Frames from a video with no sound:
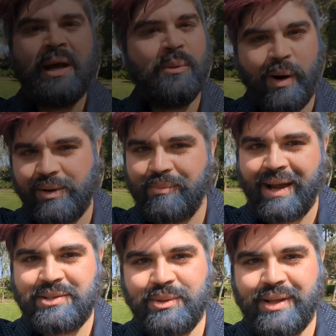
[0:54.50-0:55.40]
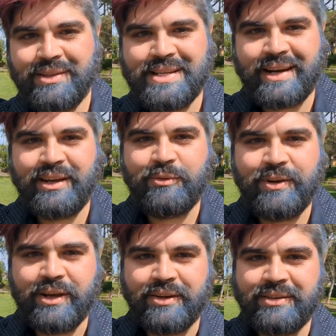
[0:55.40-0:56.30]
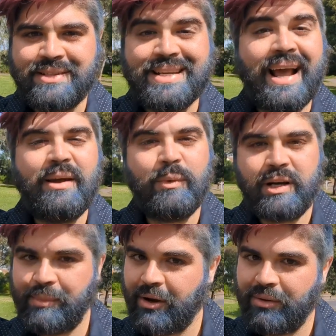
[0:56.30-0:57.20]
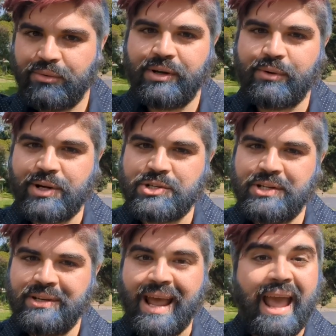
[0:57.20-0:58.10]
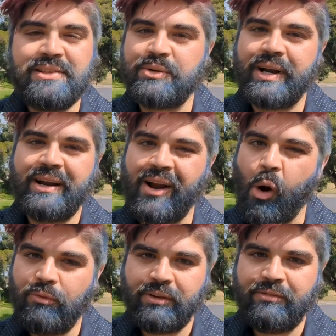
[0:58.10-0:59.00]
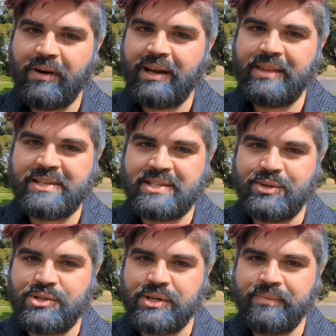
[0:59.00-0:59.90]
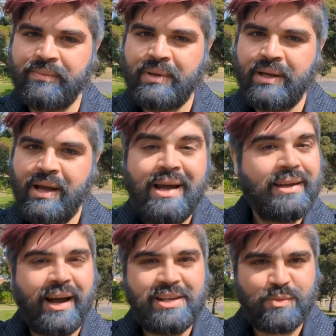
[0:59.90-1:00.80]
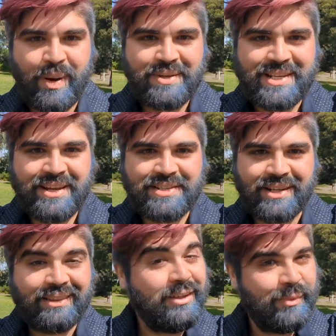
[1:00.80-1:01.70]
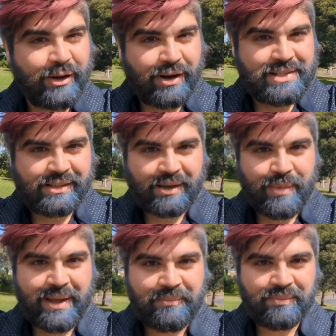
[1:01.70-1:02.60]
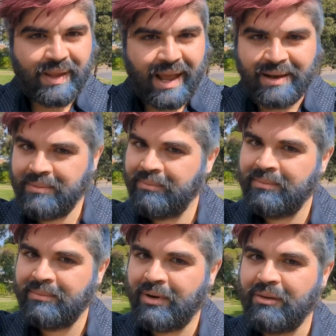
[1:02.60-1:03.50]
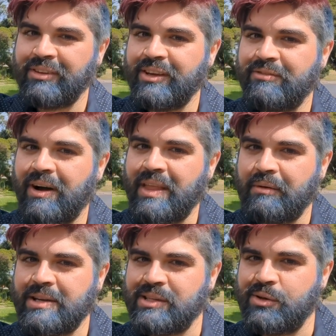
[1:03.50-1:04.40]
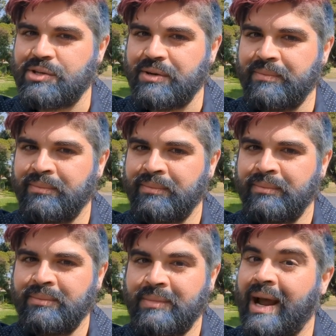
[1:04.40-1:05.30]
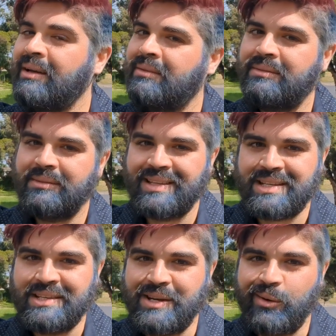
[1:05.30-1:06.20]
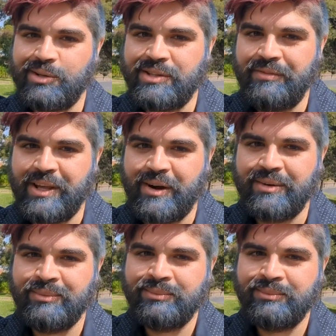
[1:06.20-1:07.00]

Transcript: Welcome back to another technical video. Today we're going to be going through your question, answering it and hopefully finding that solution. Guys remember to stay just a little bit crazy like me and hopefully you find that resolution. Now let's continue on to the video.